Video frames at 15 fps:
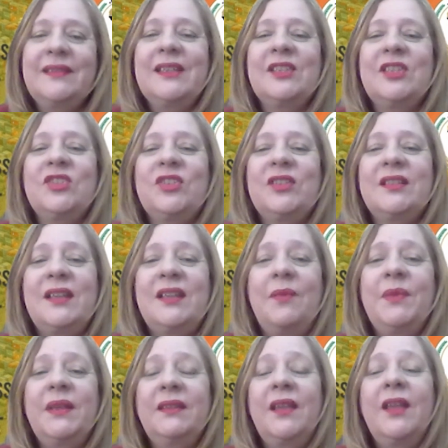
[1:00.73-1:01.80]
Decision
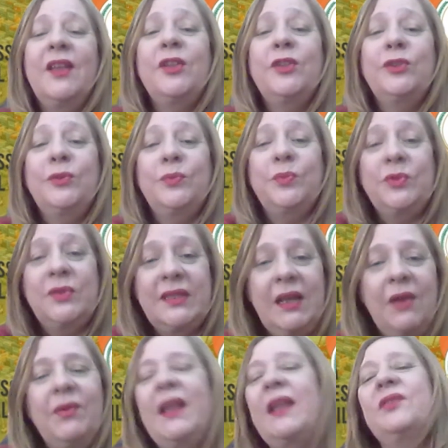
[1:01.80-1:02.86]
Summit to boost
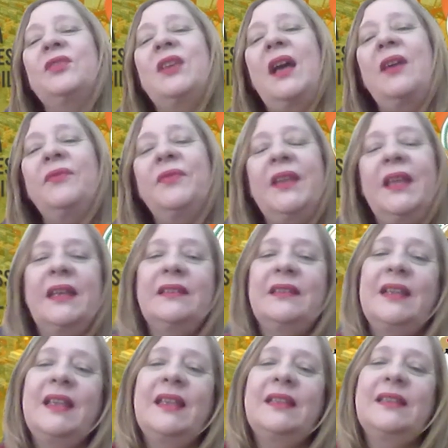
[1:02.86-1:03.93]
our intra-Africa
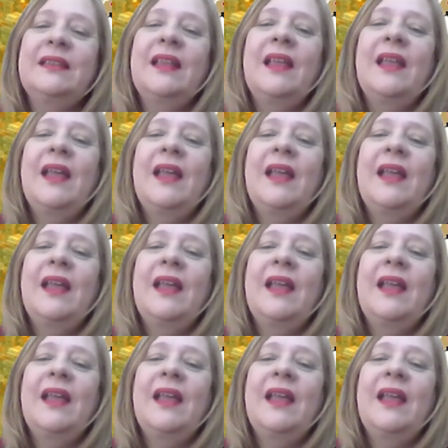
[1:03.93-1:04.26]
trade